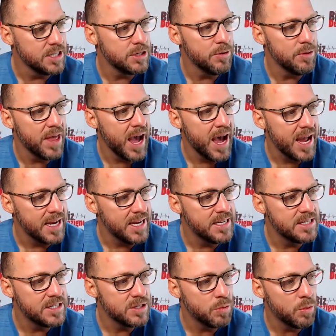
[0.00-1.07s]
So that
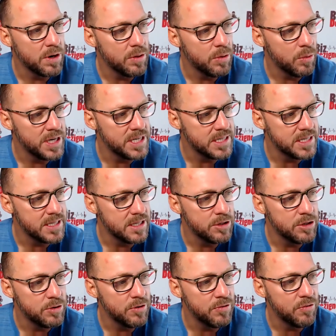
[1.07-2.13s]
is one of the ways that
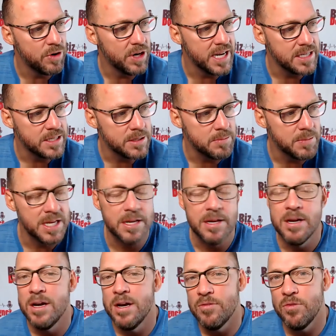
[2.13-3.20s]
they'll do a free
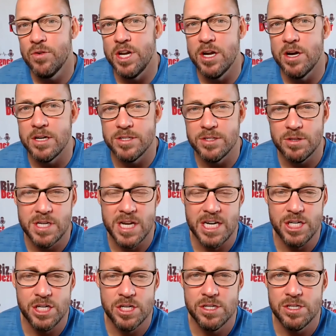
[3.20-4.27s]
estimate. Free
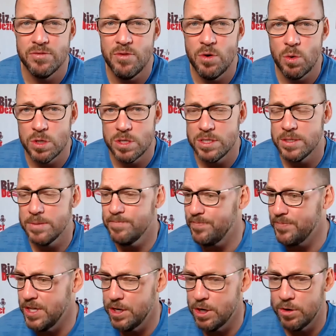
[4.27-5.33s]
consultations, of course,
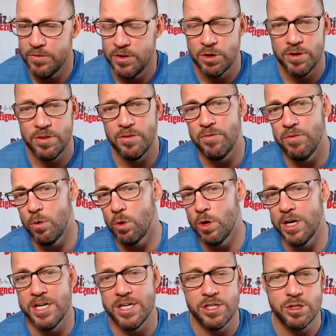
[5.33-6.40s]
if you're in the
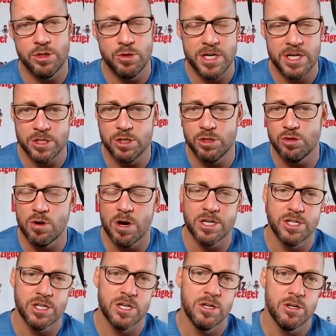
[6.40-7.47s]
flooring industry,
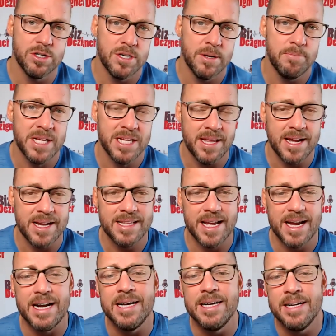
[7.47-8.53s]
construction, or something like
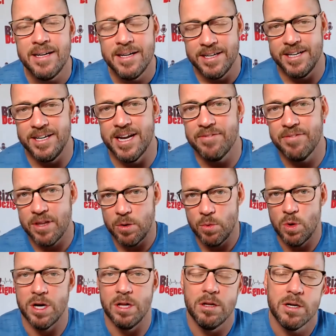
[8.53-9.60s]
that, you
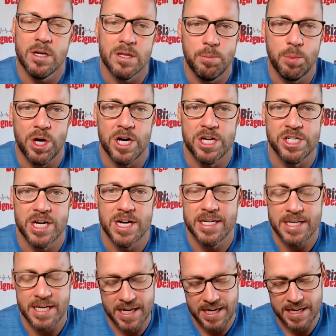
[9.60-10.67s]
definitely want to look at the
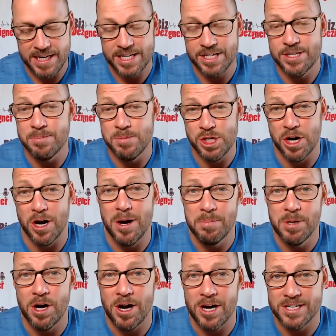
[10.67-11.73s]
project and get some
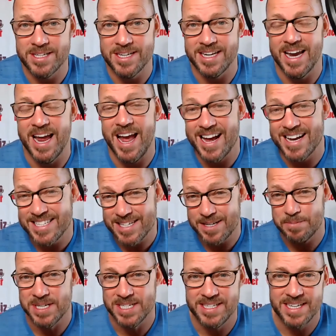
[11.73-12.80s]
job costing
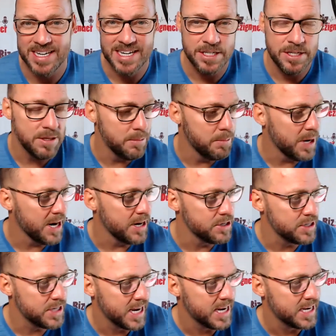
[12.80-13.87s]
estimates into the
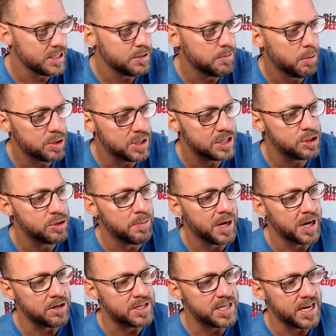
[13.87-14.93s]
buyer's hands, potential
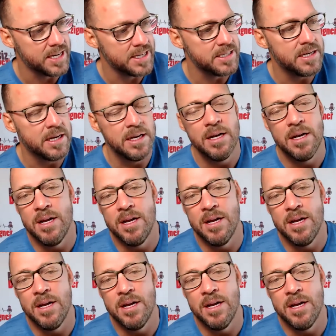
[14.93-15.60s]
buyer's hands.